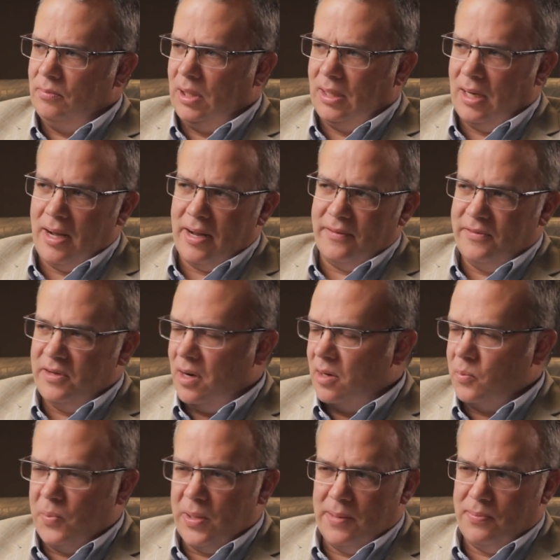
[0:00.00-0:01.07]
a lot of
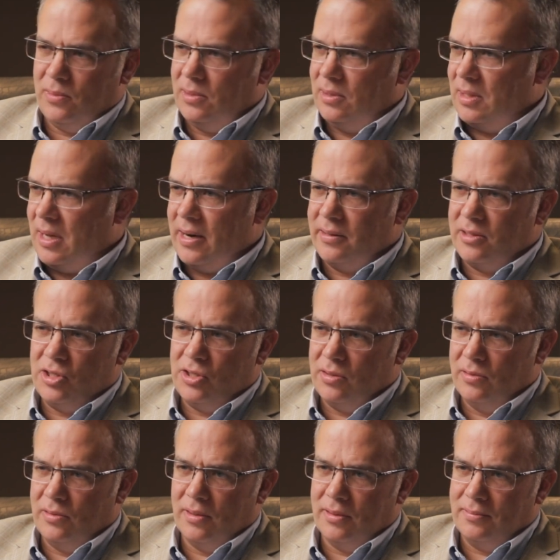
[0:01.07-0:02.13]
young people, a lot of
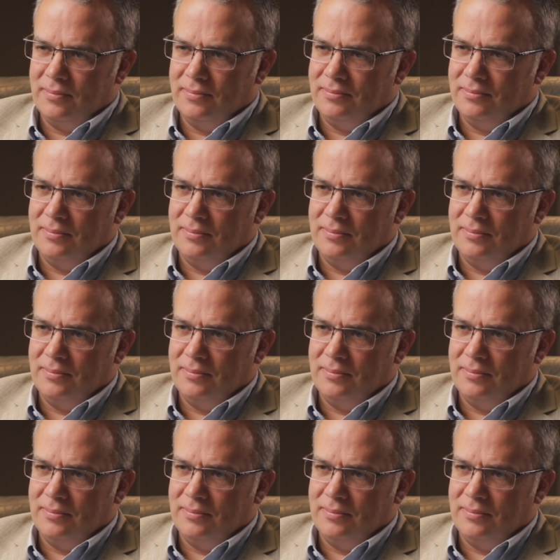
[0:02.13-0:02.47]
children